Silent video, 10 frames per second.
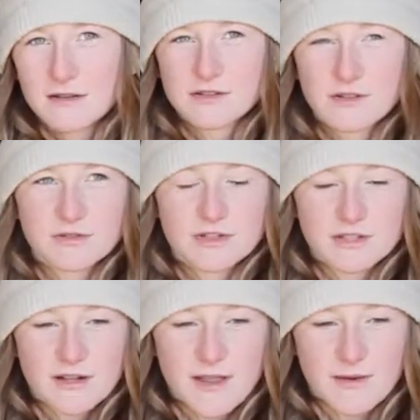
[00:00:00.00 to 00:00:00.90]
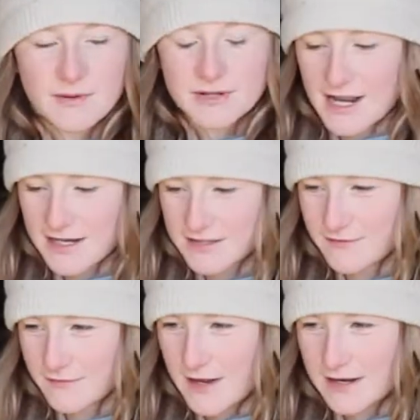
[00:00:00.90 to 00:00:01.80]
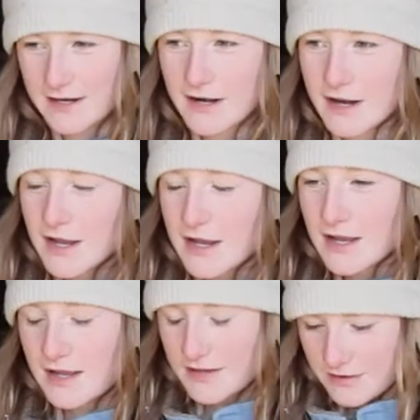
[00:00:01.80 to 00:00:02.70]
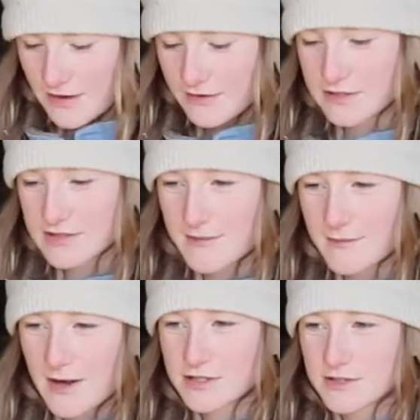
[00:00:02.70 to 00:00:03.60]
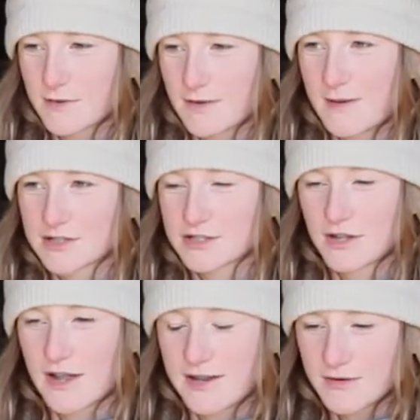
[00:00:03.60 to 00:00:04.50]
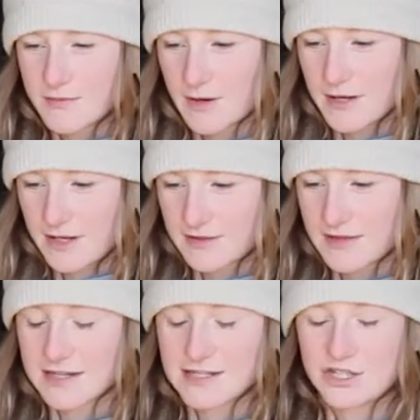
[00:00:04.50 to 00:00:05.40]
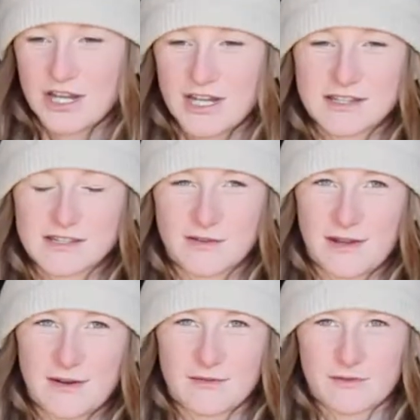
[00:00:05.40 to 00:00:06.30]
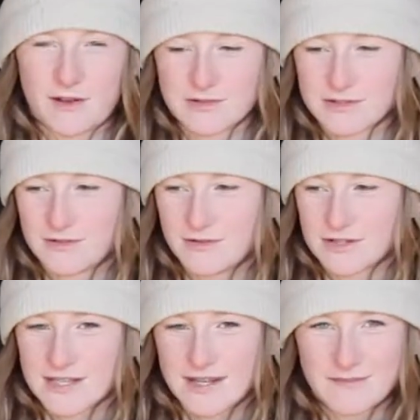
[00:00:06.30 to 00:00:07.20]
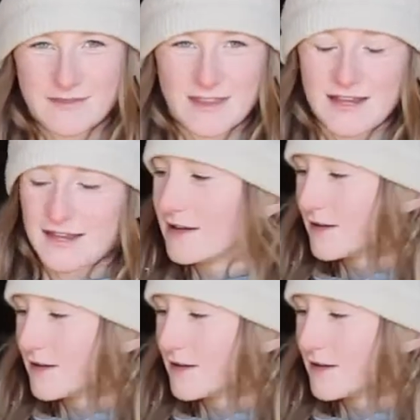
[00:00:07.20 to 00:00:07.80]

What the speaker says: So it's just another protective layer. And in the summer, I just wear my, like, pretty thick jeans, so they will also do the same thing.